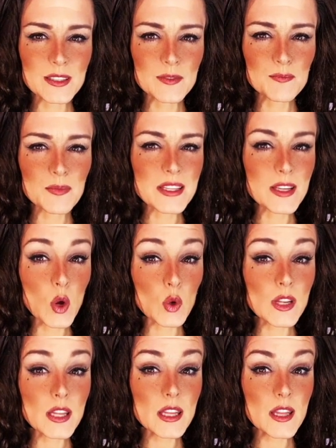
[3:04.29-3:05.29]
But the only
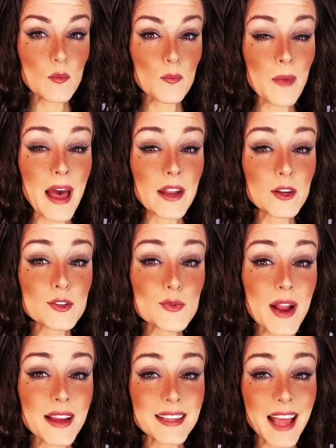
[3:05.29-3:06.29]
thing that matters
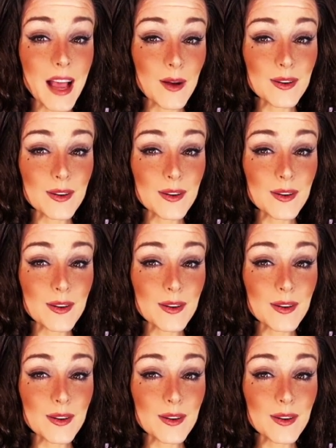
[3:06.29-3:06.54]
right now